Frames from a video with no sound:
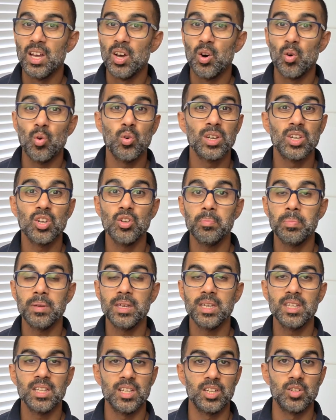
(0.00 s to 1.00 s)
Or it could be,
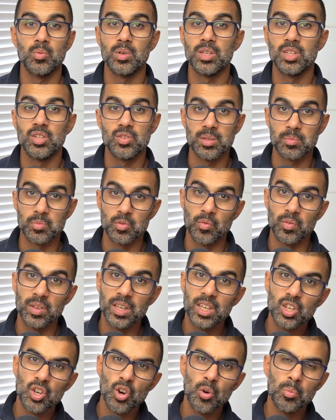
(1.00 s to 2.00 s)
you want to do some sort of
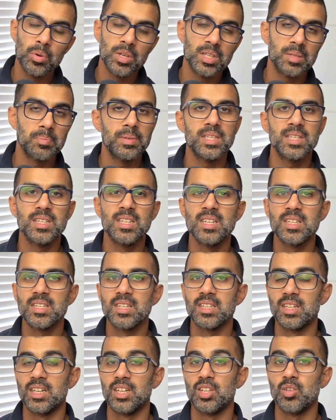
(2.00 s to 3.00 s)
e-commerce business.
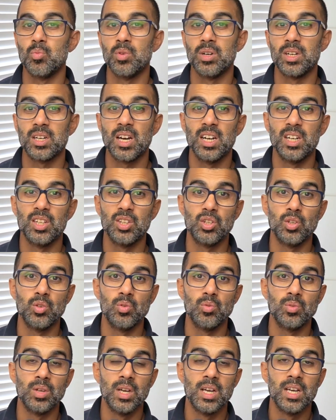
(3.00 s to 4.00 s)
I don't know, you want to kind of
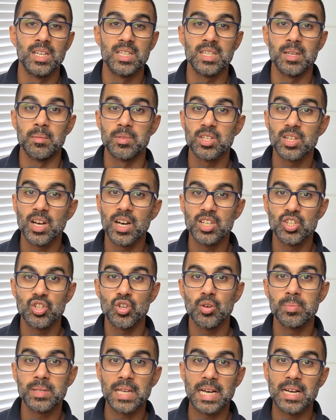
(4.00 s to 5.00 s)
do some side
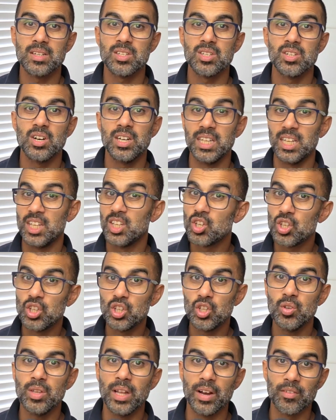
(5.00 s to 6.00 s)
jobs outside, and you can
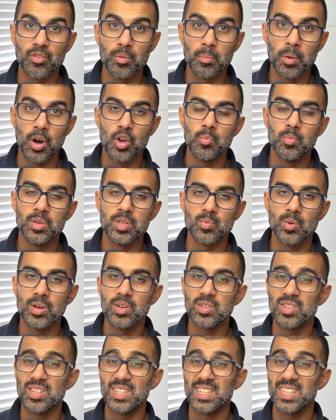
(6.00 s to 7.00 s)
do that from home as
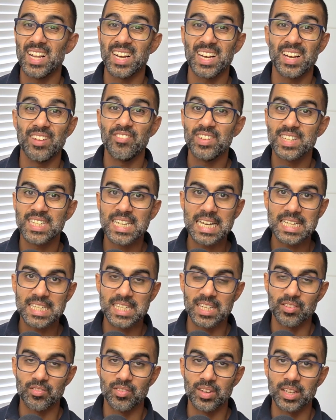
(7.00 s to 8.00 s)
well. So it's like a
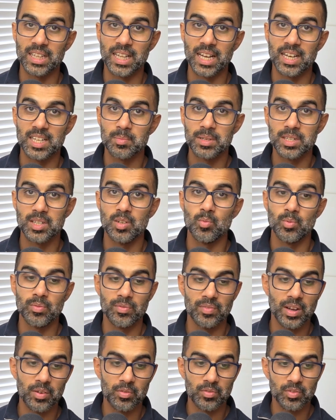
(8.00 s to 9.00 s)
fantastic thing now, especially
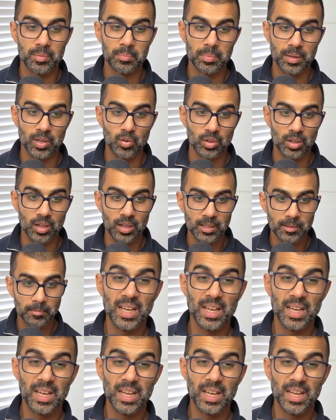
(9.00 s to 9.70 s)
with everything being online.